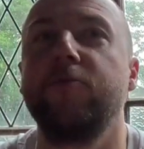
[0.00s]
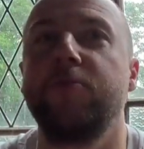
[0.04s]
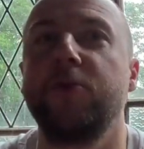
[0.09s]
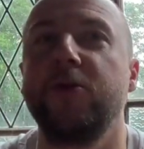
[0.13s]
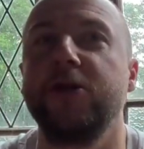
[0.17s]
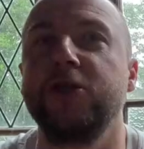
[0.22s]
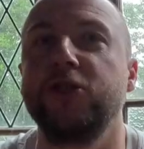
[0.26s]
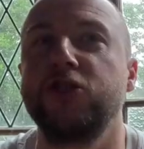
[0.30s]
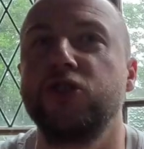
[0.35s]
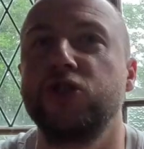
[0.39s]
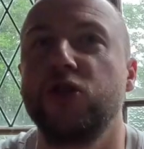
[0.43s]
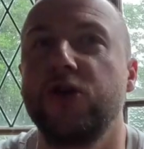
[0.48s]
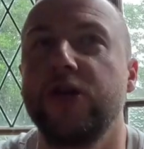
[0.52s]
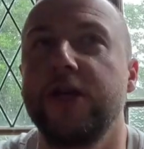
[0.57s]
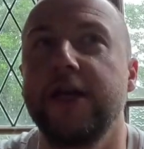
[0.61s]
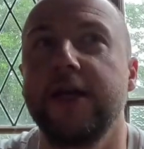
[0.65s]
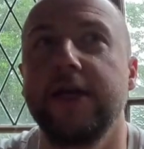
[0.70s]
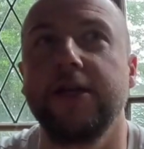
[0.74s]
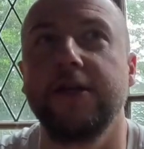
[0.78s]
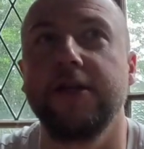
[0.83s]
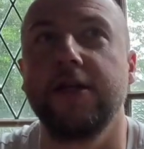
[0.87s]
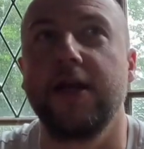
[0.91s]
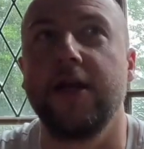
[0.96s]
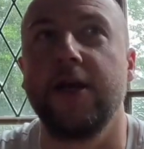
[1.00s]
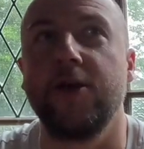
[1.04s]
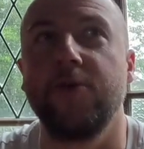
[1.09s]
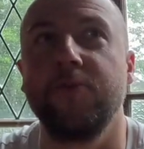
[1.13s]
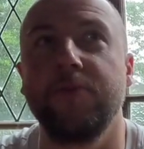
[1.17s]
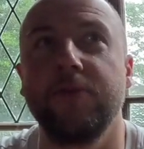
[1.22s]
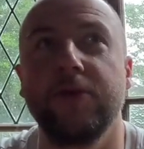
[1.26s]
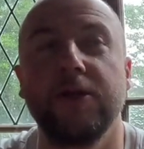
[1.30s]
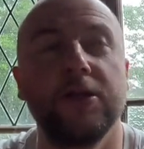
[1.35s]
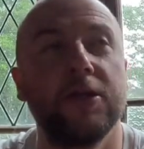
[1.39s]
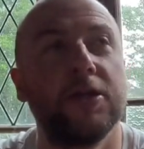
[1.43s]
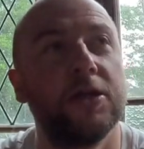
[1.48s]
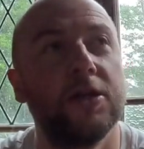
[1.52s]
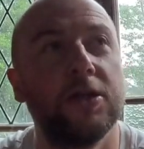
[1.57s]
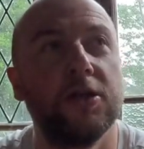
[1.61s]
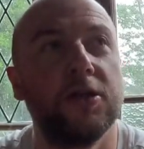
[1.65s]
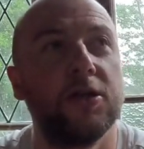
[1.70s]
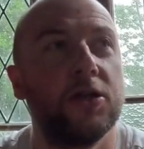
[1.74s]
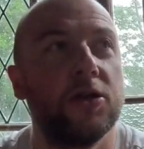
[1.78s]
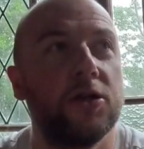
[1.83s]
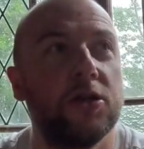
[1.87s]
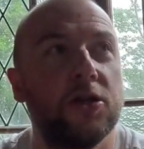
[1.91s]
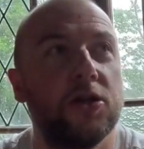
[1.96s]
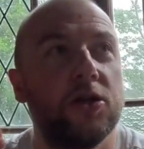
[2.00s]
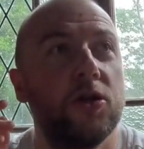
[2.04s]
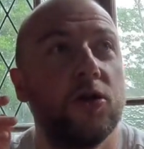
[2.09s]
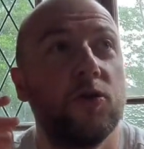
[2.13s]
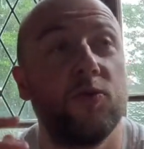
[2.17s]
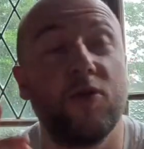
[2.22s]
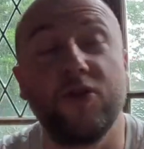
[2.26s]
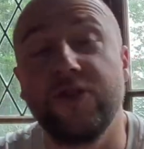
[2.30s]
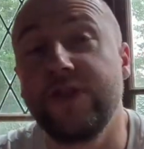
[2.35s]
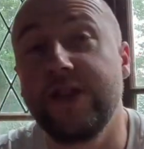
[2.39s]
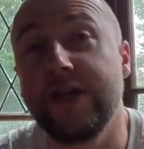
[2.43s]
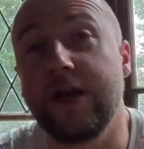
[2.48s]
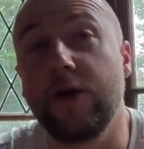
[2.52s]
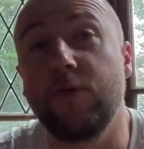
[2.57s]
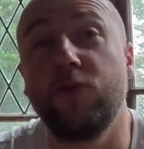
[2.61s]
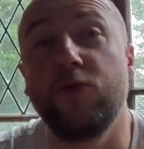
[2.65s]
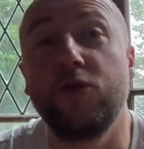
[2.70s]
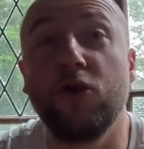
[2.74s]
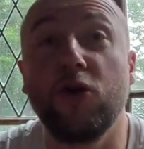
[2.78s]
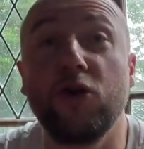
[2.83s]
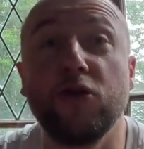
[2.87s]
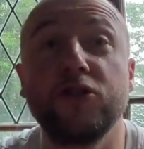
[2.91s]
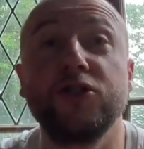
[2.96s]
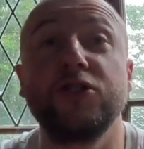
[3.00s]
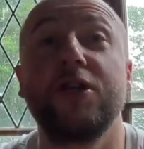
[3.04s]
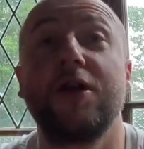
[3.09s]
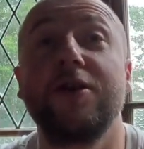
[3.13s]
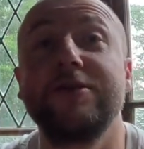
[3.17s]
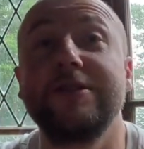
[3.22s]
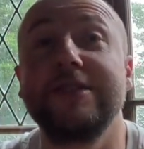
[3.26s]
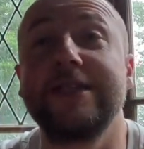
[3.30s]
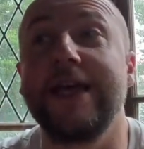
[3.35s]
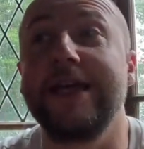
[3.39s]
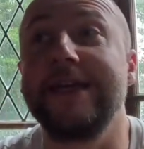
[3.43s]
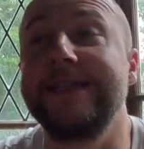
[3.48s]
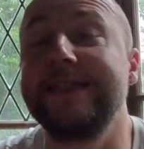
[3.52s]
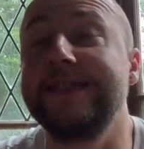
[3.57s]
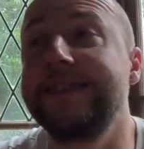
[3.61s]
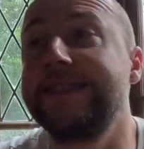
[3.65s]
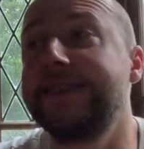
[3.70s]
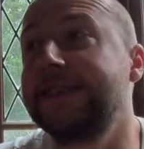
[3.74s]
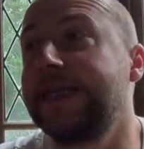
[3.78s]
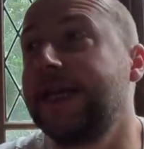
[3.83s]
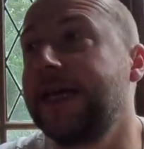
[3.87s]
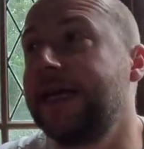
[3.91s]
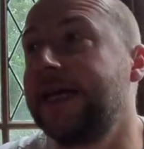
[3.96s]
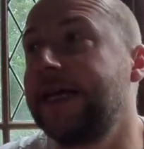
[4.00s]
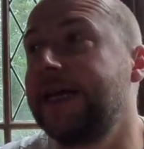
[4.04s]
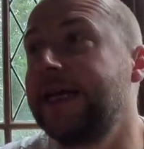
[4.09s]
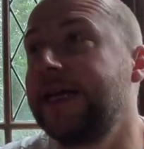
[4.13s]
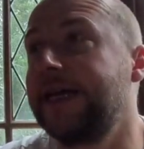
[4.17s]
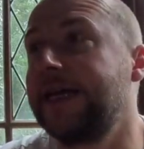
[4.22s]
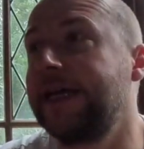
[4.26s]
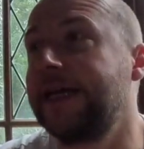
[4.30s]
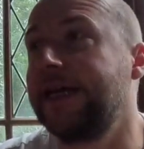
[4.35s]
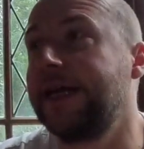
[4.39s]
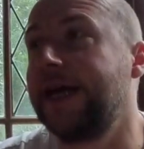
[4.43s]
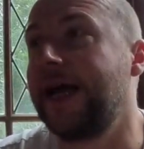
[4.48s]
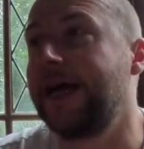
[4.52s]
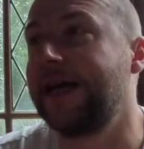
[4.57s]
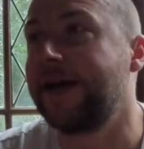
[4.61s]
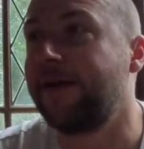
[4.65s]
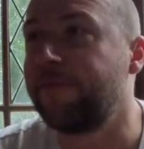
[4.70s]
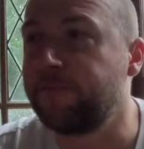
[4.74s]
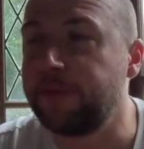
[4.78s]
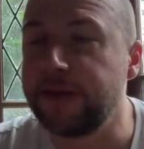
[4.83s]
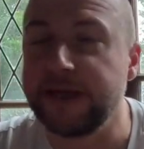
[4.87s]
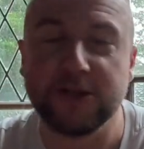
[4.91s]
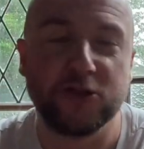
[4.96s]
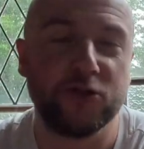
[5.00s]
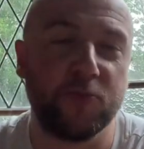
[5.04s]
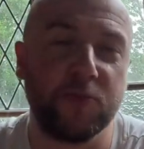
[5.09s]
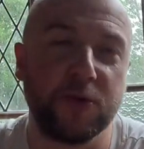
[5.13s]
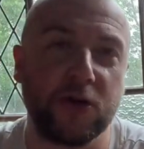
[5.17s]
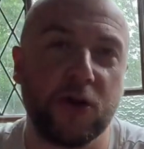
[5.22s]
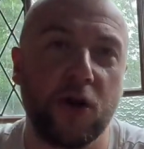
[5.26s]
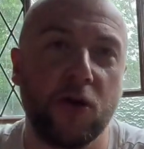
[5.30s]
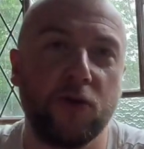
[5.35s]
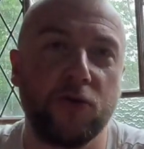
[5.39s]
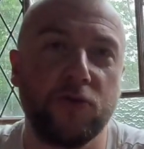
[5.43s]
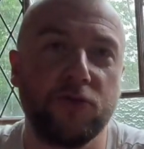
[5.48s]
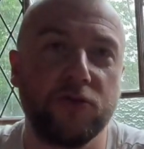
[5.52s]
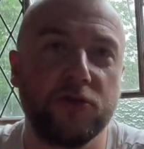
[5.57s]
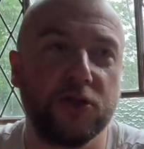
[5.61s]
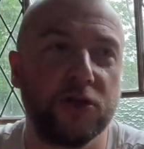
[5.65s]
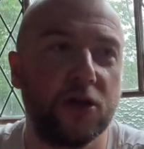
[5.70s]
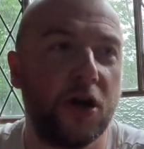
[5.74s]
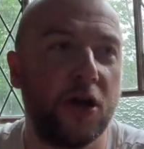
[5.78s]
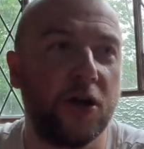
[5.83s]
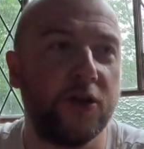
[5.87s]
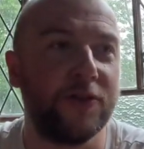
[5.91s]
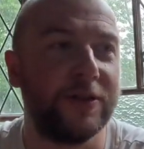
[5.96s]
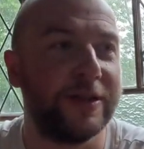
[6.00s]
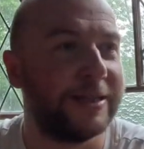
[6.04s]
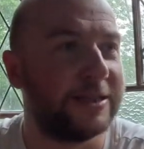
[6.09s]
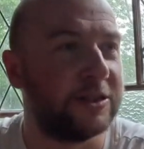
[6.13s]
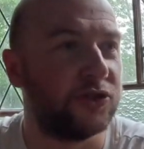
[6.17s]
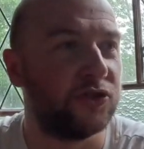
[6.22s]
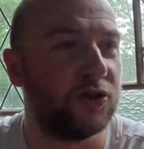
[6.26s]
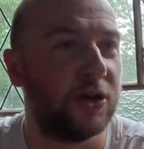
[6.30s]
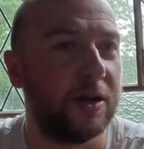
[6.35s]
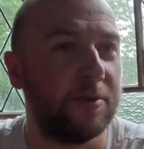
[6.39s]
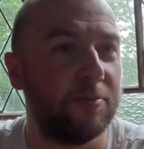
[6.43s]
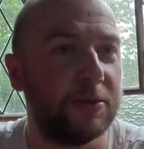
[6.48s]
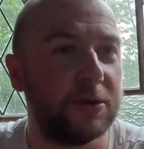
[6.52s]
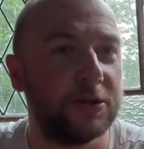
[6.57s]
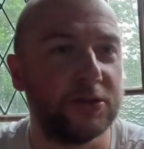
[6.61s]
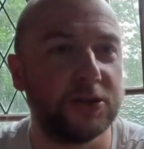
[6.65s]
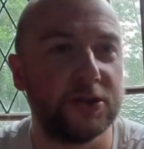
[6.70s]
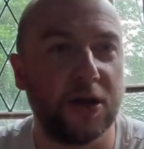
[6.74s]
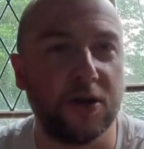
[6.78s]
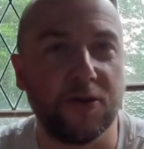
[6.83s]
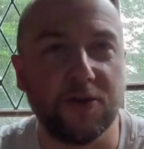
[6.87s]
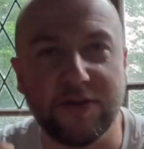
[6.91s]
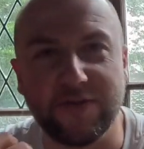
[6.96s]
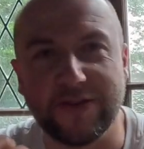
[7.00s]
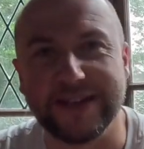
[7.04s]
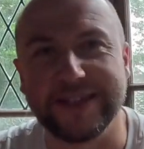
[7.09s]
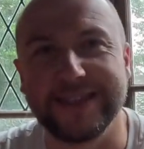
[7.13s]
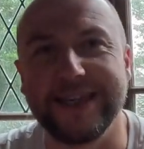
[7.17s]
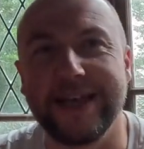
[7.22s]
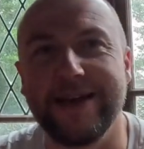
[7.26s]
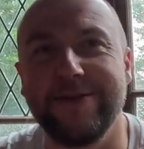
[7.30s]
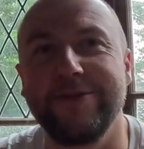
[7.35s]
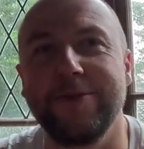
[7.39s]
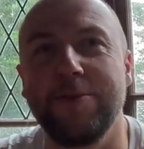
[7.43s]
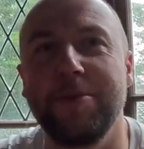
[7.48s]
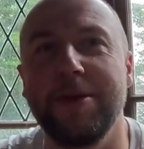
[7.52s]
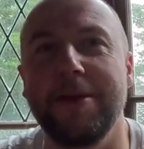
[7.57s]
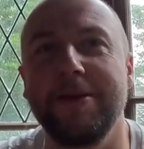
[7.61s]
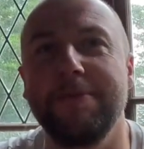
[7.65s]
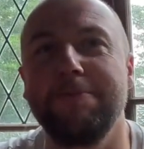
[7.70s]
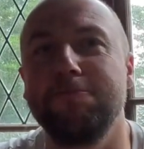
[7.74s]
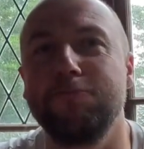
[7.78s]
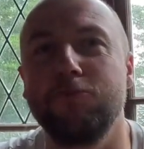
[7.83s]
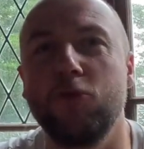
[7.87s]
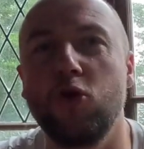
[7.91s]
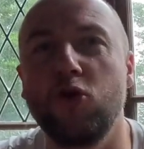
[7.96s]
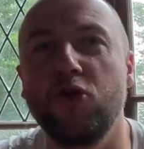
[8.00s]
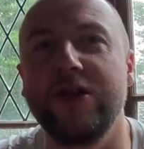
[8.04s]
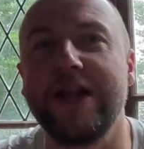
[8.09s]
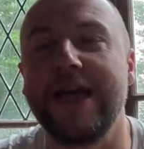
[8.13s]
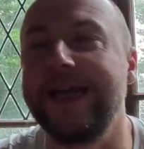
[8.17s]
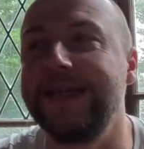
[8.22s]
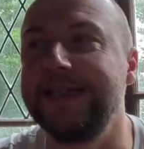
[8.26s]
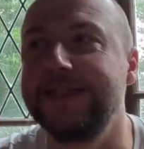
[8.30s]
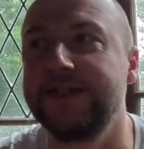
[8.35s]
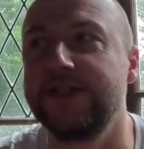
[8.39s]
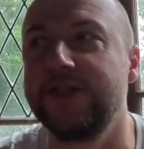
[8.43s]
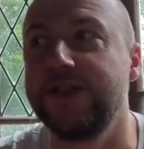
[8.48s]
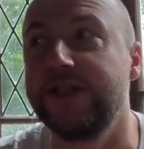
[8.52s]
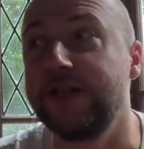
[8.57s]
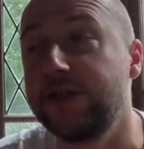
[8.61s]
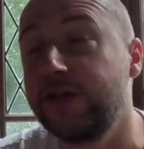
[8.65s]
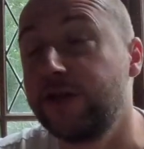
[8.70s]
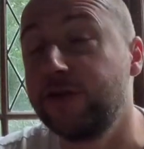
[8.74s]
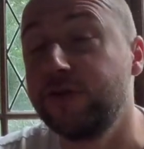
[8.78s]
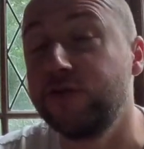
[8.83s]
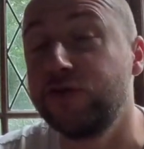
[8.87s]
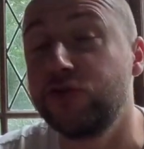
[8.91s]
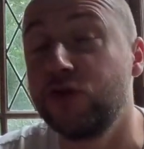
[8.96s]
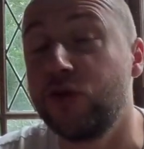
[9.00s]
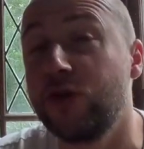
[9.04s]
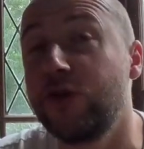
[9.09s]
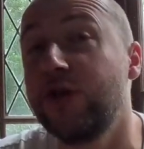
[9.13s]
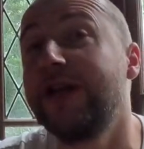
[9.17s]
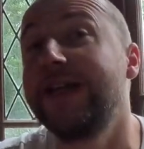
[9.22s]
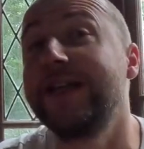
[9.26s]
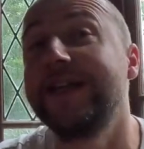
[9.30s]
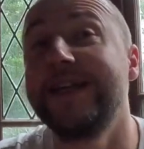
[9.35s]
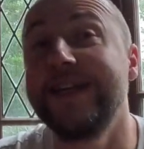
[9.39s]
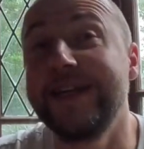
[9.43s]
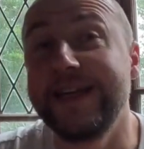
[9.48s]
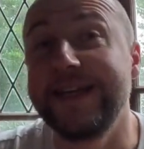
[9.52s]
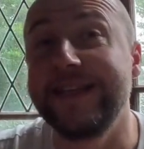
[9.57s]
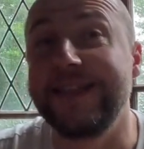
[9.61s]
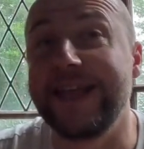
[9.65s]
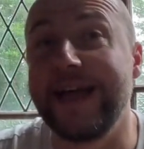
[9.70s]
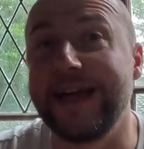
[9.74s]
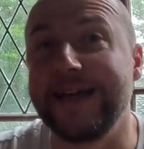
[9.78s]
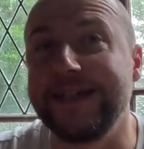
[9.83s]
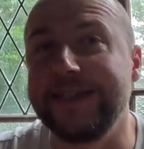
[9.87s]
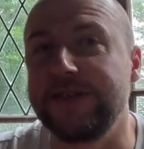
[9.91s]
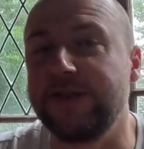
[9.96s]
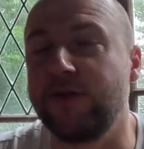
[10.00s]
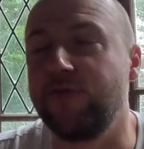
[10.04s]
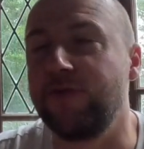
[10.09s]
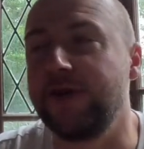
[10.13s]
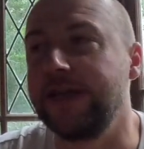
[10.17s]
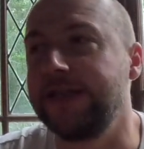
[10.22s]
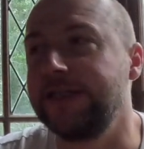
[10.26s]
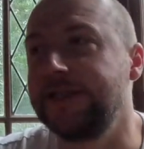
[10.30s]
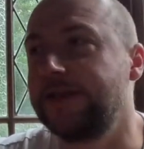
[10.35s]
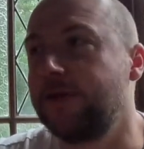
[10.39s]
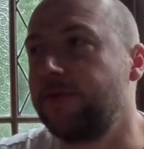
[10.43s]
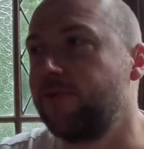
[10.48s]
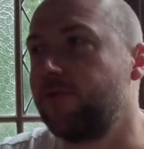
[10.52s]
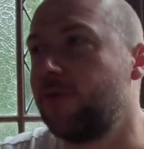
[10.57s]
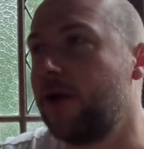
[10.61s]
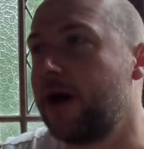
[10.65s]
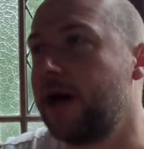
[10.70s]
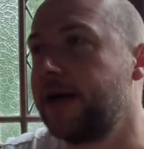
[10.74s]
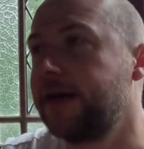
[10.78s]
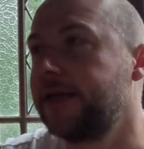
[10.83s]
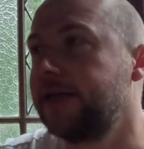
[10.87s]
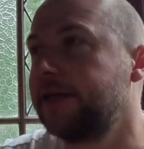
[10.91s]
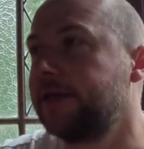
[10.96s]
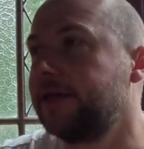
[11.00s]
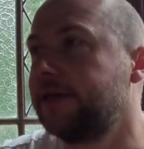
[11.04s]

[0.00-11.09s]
but enjoy it. One thing I would also say is I have picked up a cold on this trip, so if I sound a bit more nasal than usual, that is the reason why.